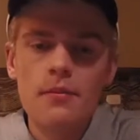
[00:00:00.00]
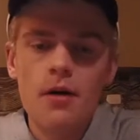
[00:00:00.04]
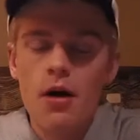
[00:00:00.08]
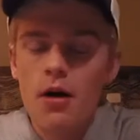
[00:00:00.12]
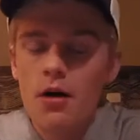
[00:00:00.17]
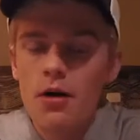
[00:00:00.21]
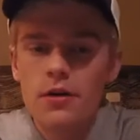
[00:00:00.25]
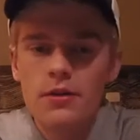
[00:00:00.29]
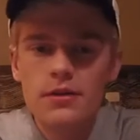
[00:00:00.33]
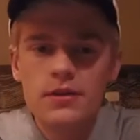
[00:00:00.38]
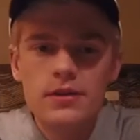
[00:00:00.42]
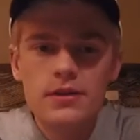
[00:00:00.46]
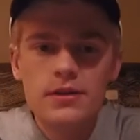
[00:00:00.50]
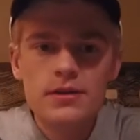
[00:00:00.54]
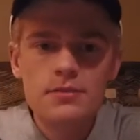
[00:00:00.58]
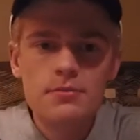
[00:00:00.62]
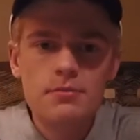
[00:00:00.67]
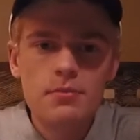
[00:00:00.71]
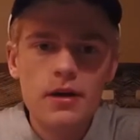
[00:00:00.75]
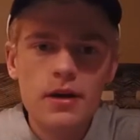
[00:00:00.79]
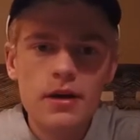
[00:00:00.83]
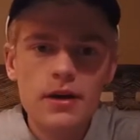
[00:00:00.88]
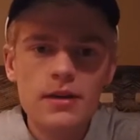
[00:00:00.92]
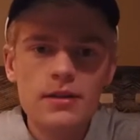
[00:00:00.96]
all of these
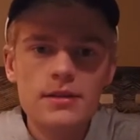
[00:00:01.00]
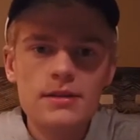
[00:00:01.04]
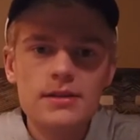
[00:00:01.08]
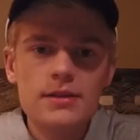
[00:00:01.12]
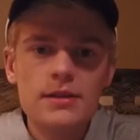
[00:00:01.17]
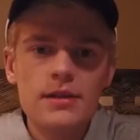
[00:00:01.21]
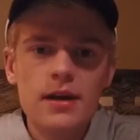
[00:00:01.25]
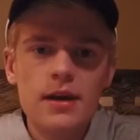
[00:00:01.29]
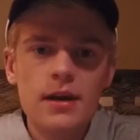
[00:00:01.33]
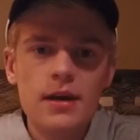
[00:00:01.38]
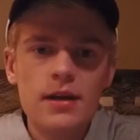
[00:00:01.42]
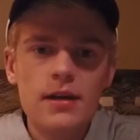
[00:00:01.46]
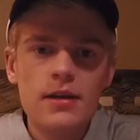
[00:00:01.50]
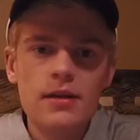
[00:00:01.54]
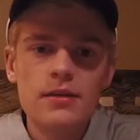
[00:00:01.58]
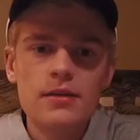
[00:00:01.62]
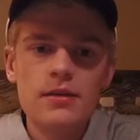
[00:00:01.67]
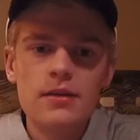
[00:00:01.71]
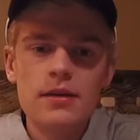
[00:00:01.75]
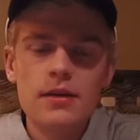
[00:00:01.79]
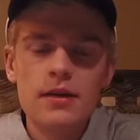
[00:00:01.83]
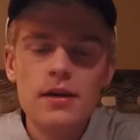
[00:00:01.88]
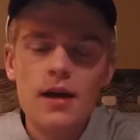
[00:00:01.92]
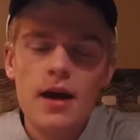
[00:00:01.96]
baits,
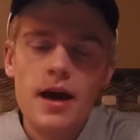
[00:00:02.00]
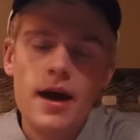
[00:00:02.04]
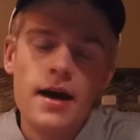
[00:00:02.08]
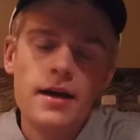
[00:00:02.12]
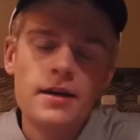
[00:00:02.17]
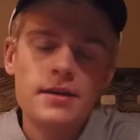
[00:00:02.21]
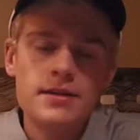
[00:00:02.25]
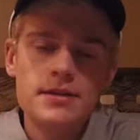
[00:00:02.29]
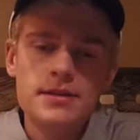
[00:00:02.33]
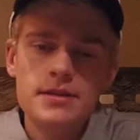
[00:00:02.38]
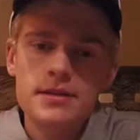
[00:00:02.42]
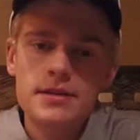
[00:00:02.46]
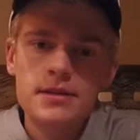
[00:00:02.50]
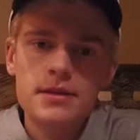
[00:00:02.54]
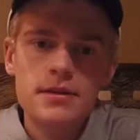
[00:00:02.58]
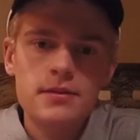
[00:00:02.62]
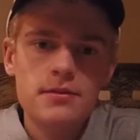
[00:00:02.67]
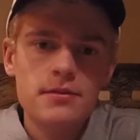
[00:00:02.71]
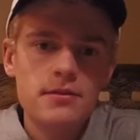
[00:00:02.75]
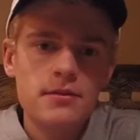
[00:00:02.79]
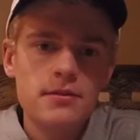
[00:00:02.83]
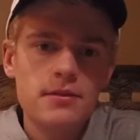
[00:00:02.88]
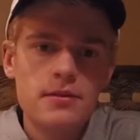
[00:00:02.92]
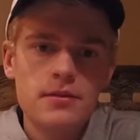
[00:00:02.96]
and
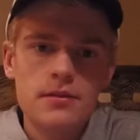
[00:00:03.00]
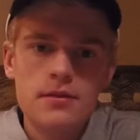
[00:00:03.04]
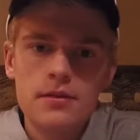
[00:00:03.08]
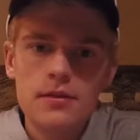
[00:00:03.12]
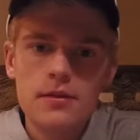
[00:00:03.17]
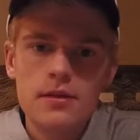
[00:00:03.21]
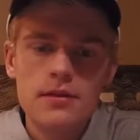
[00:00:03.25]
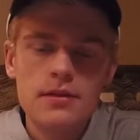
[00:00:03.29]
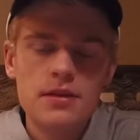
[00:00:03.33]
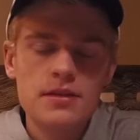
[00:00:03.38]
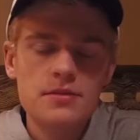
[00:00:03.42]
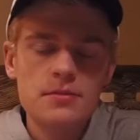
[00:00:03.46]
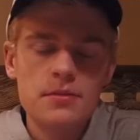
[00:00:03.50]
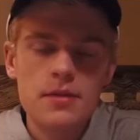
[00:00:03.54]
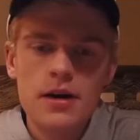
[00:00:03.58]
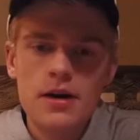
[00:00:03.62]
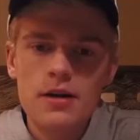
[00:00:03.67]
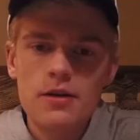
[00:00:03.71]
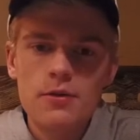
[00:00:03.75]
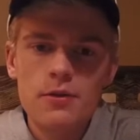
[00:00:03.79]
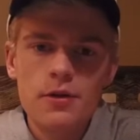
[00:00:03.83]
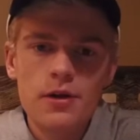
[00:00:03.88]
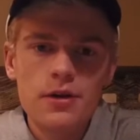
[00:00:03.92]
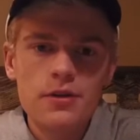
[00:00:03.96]
honestly, it doesn't
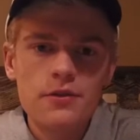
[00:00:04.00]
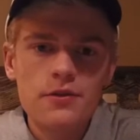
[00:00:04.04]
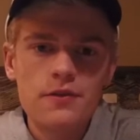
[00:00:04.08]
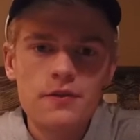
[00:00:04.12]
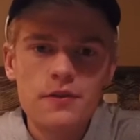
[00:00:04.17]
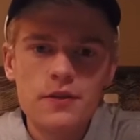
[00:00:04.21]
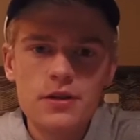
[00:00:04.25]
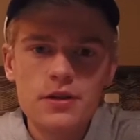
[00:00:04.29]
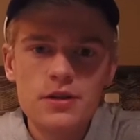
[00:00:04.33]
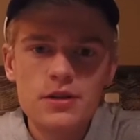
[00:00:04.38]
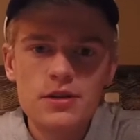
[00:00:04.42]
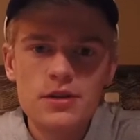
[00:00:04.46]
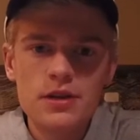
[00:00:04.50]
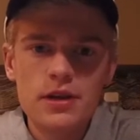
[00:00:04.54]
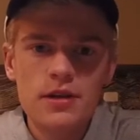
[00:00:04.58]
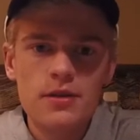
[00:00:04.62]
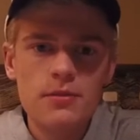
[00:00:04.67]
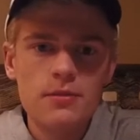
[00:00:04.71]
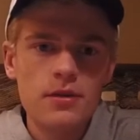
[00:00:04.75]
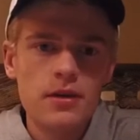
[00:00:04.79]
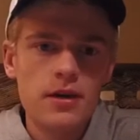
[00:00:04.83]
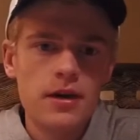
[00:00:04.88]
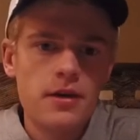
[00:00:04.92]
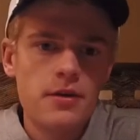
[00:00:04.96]
matter where you fish. It
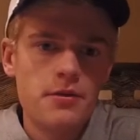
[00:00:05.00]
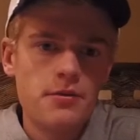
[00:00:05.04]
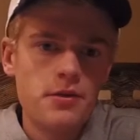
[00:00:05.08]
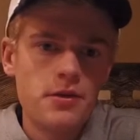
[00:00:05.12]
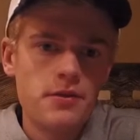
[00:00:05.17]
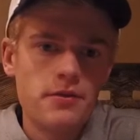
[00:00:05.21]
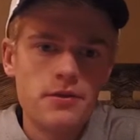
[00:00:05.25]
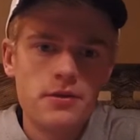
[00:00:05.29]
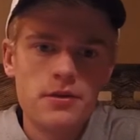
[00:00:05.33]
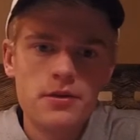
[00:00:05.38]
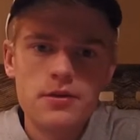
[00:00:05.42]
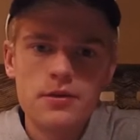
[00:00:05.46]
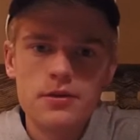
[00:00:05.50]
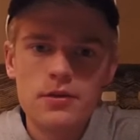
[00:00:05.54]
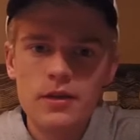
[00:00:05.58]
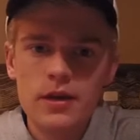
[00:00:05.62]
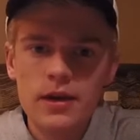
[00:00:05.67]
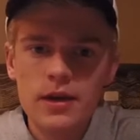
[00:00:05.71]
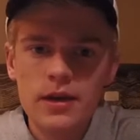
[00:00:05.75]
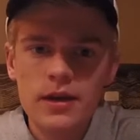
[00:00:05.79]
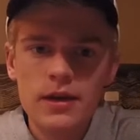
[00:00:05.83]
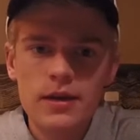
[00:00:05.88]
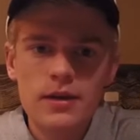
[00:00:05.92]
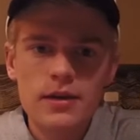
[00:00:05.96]
can be on a river,
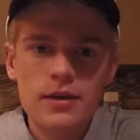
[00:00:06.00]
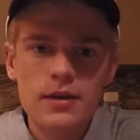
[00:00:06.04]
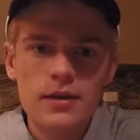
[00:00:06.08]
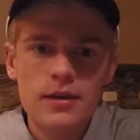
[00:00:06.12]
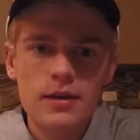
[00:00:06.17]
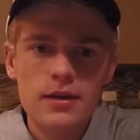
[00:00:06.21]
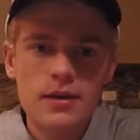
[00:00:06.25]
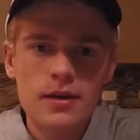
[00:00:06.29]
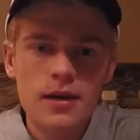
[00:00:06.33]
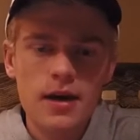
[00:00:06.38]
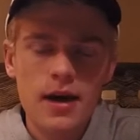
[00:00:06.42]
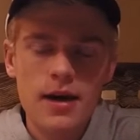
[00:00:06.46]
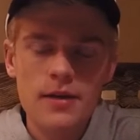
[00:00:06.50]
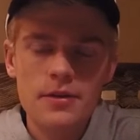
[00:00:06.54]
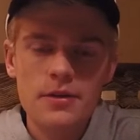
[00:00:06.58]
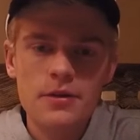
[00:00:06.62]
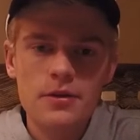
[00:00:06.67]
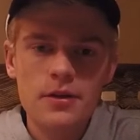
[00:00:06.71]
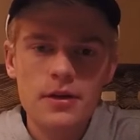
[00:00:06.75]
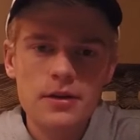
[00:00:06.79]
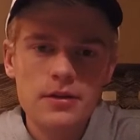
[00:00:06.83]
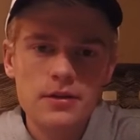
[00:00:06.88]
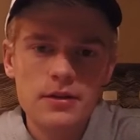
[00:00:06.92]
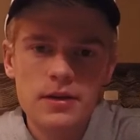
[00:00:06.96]
lake, on the
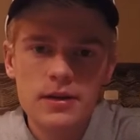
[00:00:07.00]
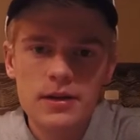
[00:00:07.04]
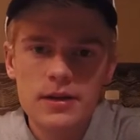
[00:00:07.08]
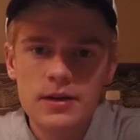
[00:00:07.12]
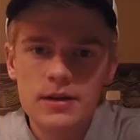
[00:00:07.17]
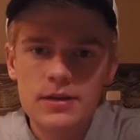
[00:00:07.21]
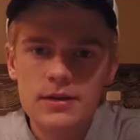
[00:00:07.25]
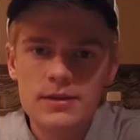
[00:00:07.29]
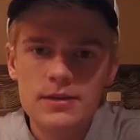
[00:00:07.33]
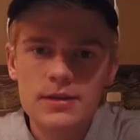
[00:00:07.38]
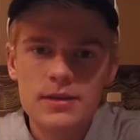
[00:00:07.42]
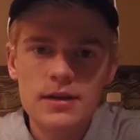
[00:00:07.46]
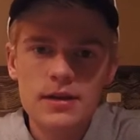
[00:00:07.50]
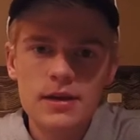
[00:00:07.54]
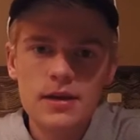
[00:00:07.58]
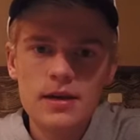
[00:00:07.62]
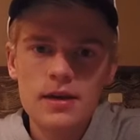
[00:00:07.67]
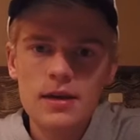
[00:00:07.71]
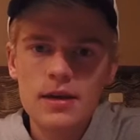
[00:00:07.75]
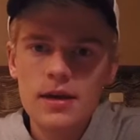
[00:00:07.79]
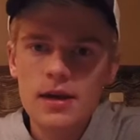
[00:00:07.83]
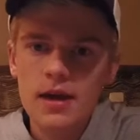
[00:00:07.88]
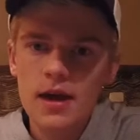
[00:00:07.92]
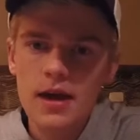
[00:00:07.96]
Great Lakes.
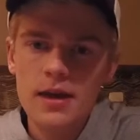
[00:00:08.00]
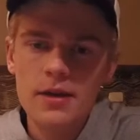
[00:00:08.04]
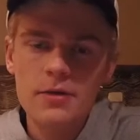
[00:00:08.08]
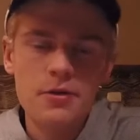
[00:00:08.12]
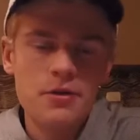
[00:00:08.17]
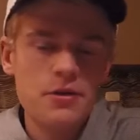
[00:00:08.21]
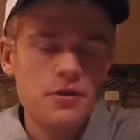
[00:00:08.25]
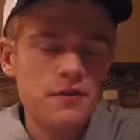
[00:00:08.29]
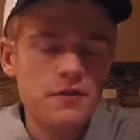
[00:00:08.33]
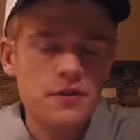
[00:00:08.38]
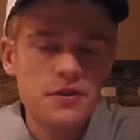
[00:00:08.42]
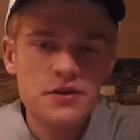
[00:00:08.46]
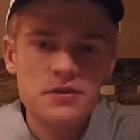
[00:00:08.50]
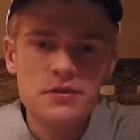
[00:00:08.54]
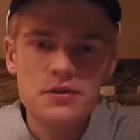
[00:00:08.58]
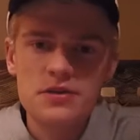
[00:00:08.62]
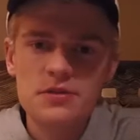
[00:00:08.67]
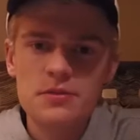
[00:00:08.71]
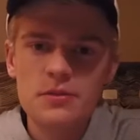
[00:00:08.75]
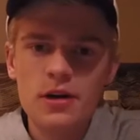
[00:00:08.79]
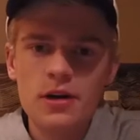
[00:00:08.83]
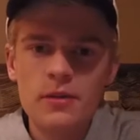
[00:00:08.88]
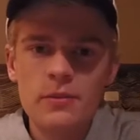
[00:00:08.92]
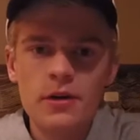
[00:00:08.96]
Anywhere you fish for
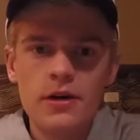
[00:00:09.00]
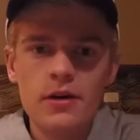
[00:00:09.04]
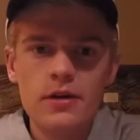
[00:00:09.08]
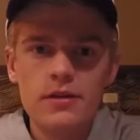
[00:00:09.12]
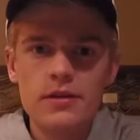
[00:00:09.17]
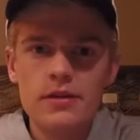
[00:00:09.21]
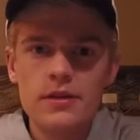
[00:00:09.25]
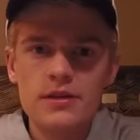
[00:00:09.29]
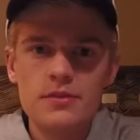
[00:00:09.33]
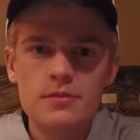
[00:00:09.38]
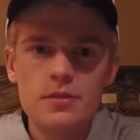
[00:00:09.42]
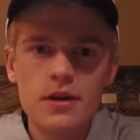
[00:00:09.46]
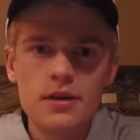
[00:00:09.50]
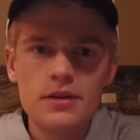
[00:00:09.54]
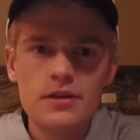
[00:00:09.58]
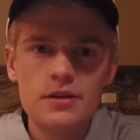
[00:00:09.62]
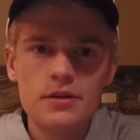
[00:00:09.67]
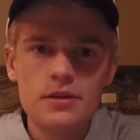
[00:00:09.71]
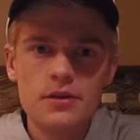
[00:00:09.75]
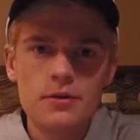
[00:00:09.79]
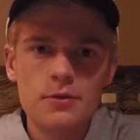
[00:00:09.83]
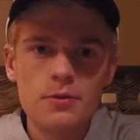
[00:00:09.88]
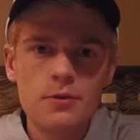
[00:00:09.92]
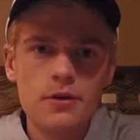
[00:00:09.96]
smallmouth, these baits
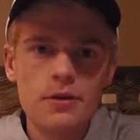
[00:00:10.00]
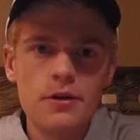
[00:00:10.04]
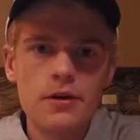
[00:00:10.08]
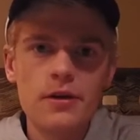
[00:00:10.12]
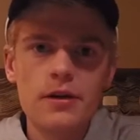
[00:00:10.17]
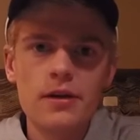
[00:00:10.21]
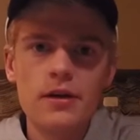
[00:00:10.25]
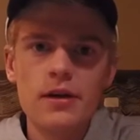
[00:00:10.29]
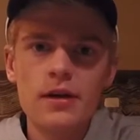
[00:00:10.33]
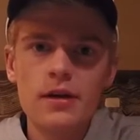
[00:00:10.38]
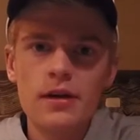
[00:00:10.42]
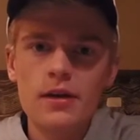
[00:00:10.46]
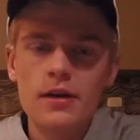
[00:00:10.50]
are going to work.